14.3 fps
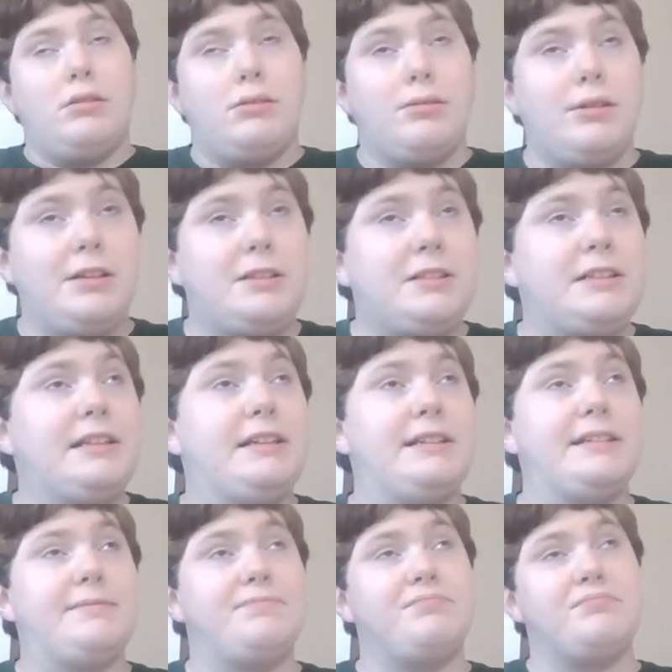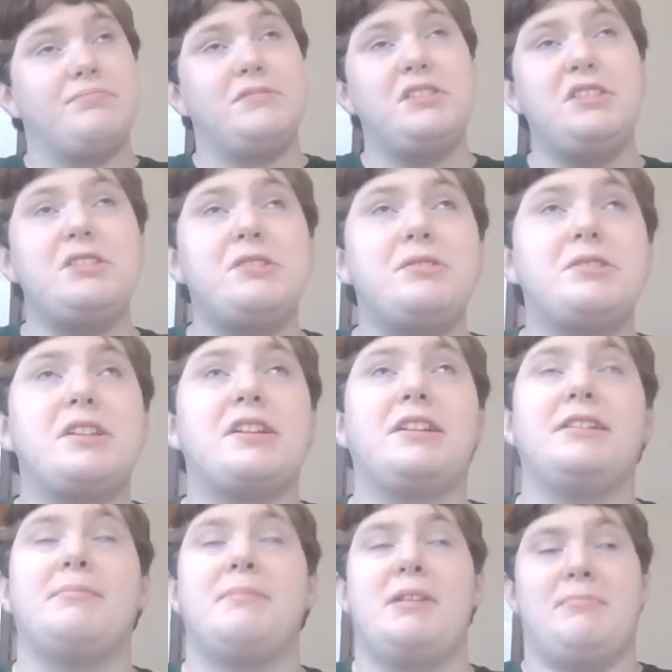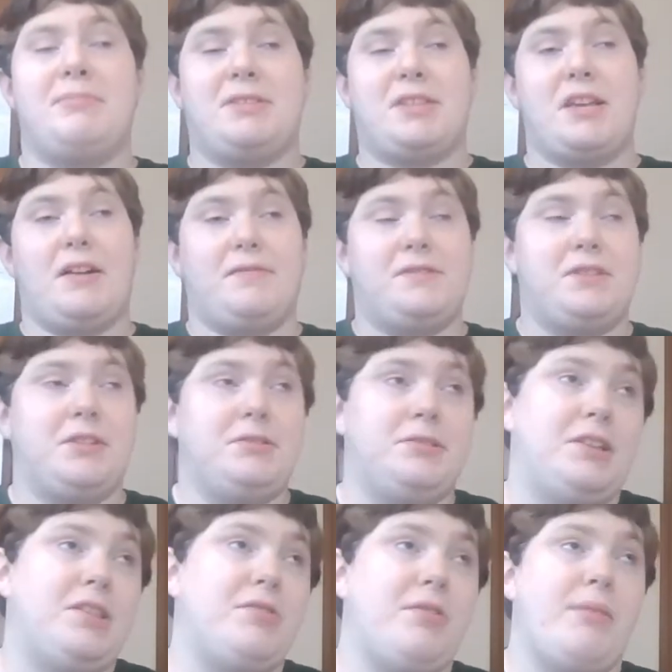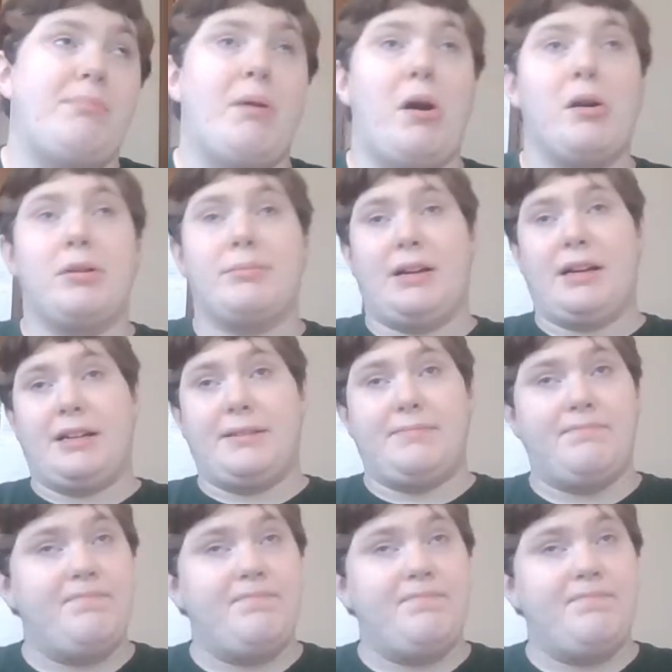well, Izuku's gonna limit himself to only 3 Pokemon.